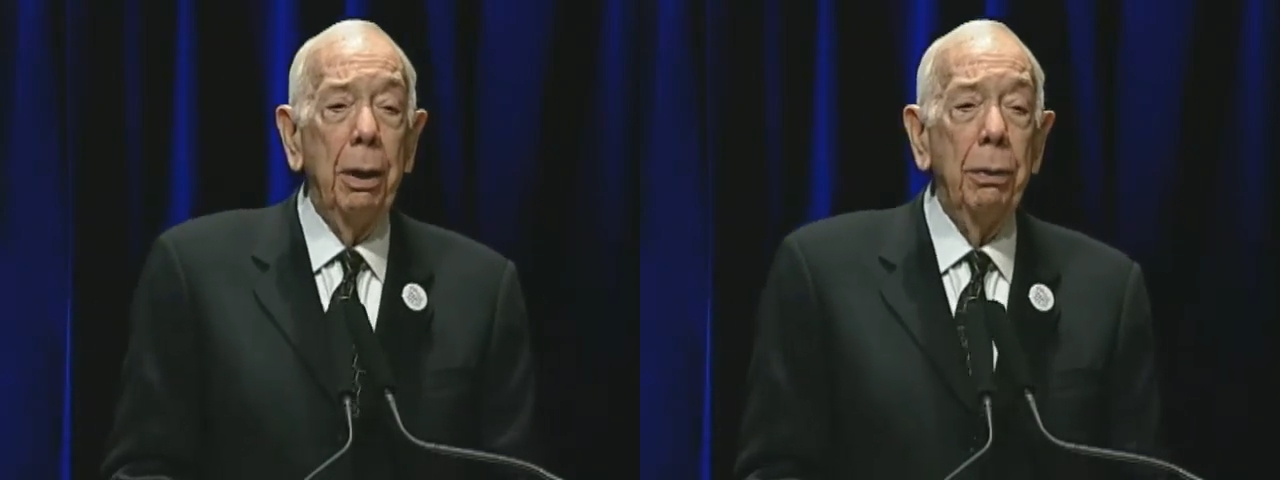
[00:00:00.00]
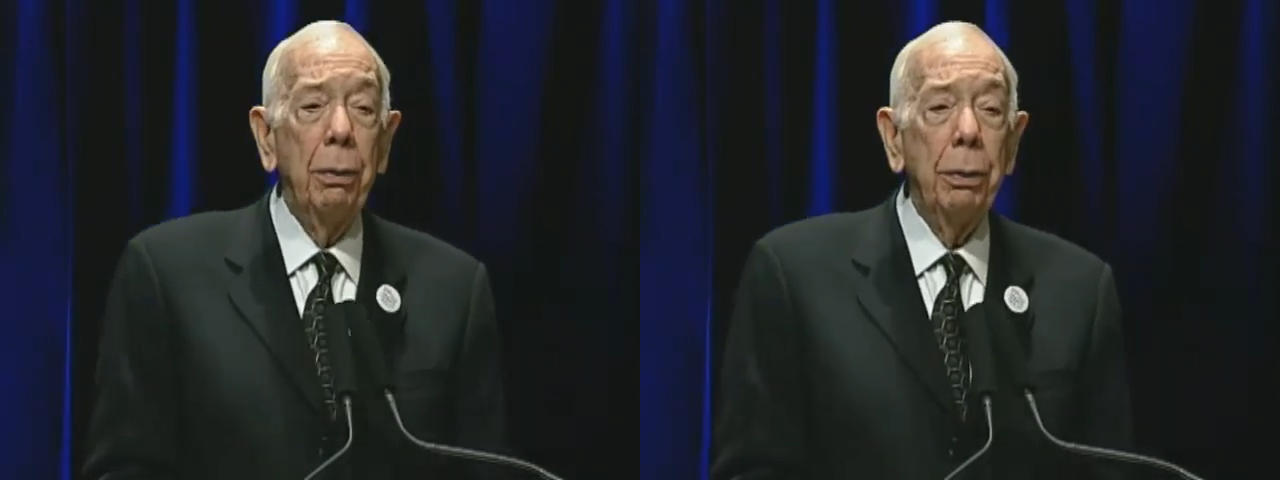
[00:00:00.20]

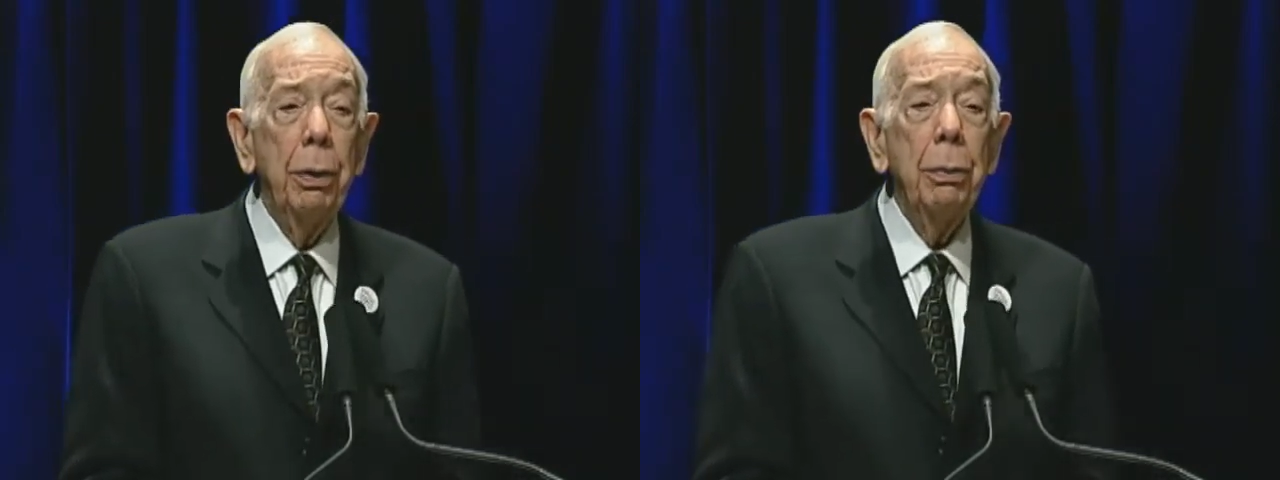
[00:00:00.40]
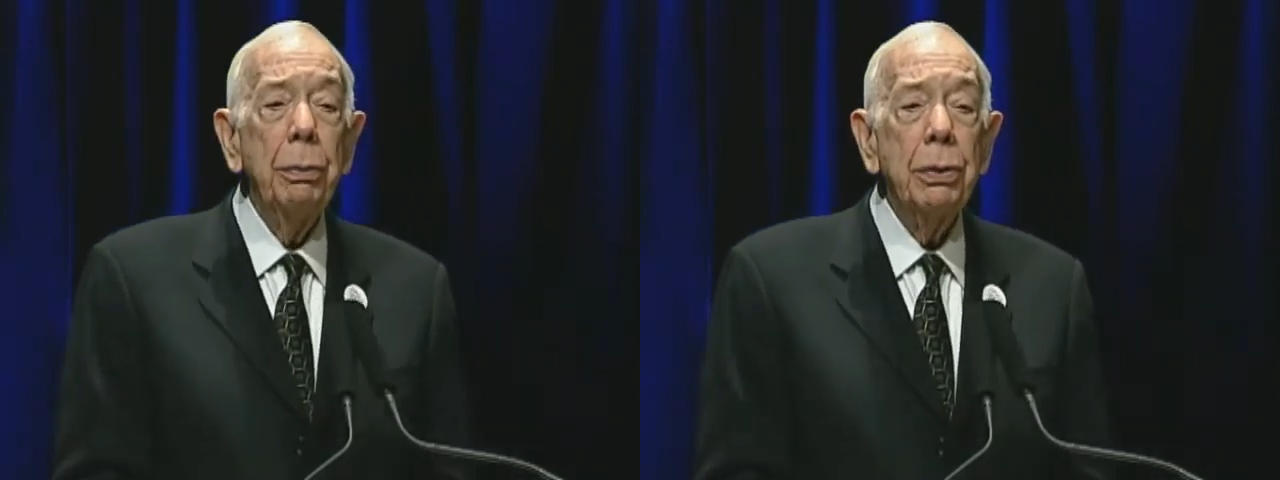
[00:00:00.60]
your
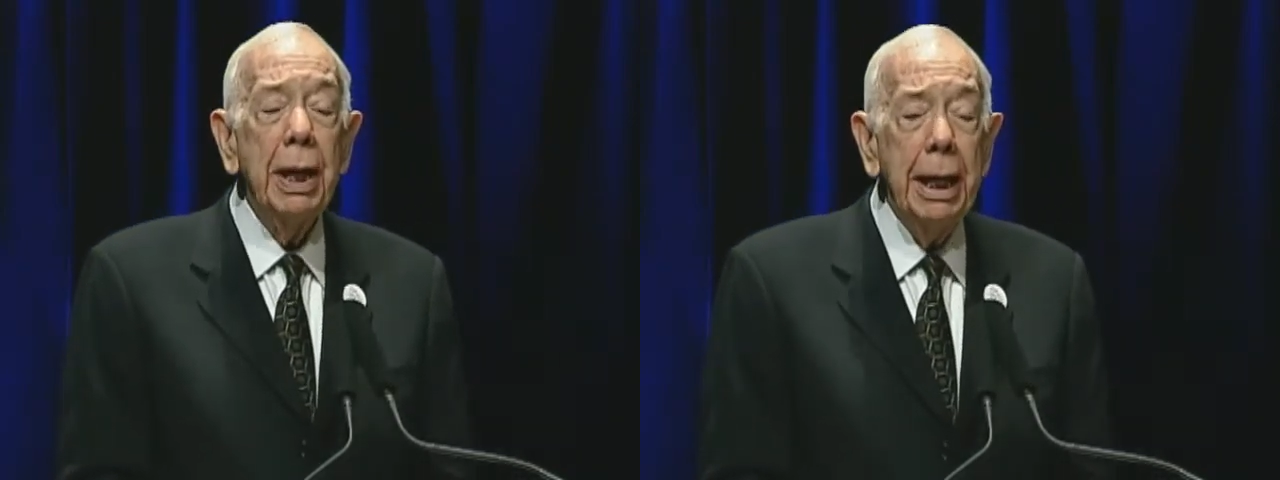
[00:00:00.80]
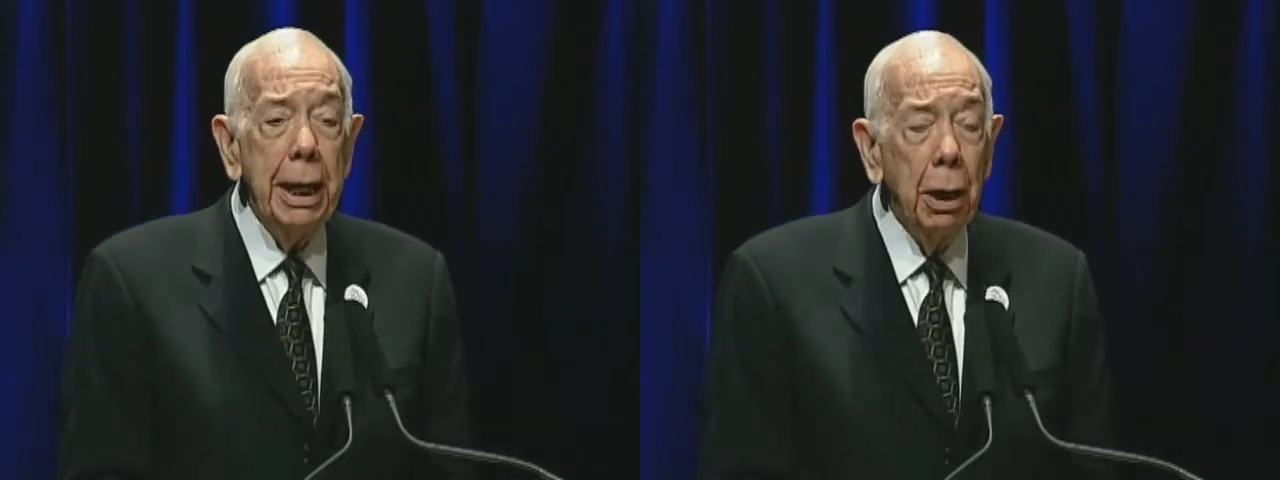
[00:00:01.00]
new
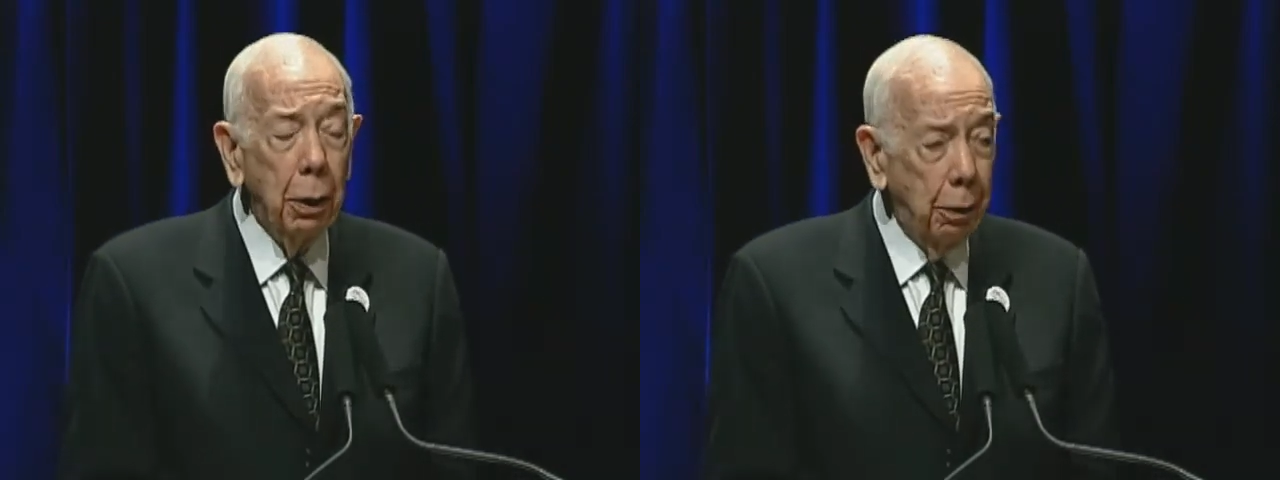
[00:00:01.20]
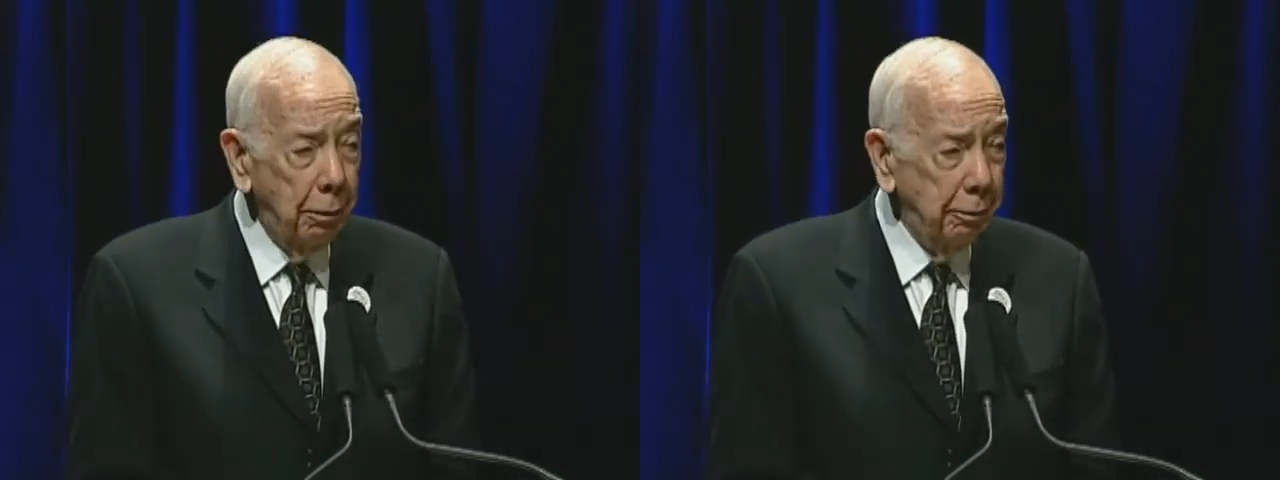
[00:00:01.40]
CEO?